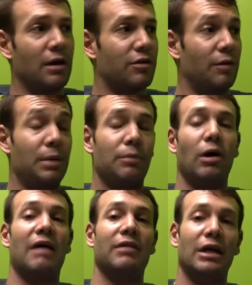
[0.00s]
Some
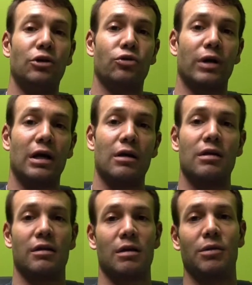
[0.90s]
people have injuries,
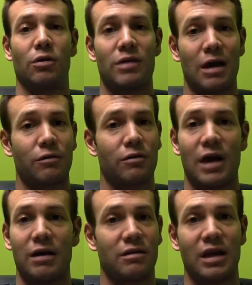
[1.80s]
and some of those
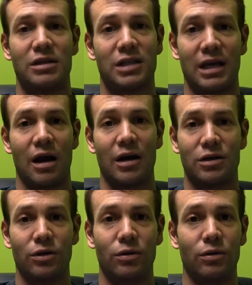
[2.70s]
exercises they just cannot
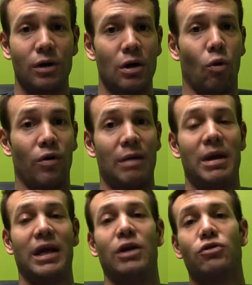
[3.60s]
do, or they
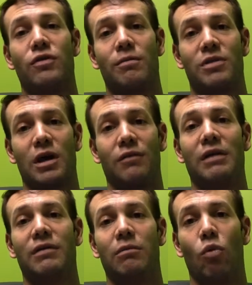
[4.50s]
may injure themselves
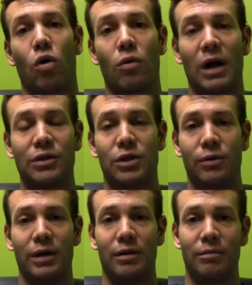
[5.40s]
even more while
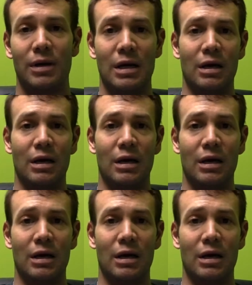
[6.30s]
doing them.